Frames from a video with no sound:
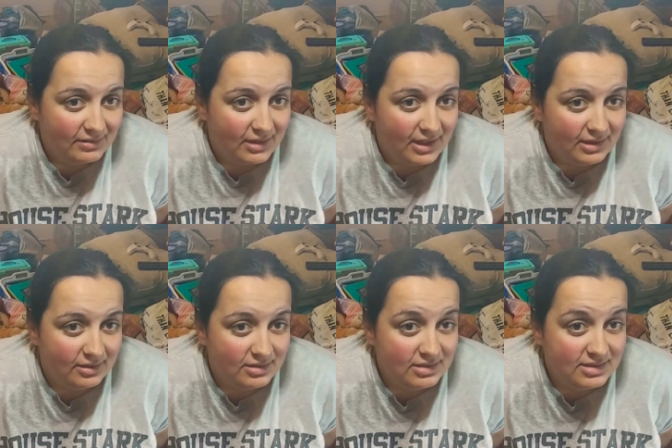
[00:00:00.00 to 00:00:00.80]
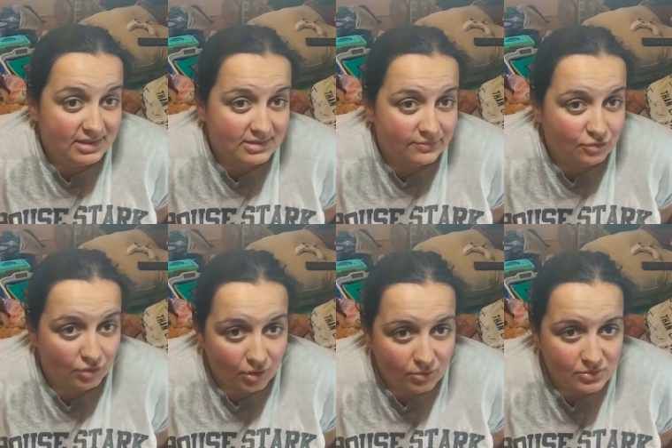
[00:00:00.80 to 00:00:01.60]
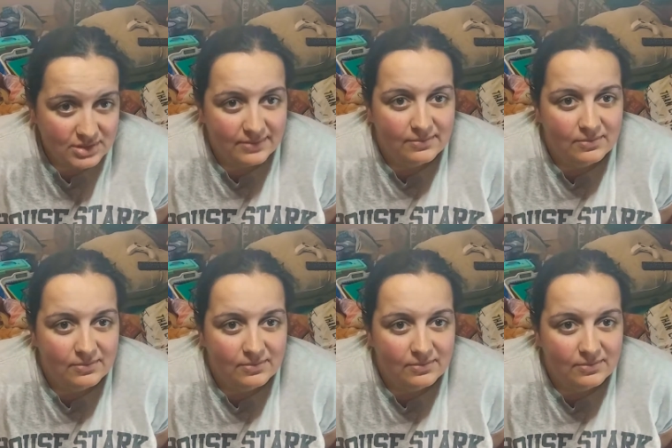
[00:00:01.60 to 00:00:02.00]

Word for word: like Six of Crows,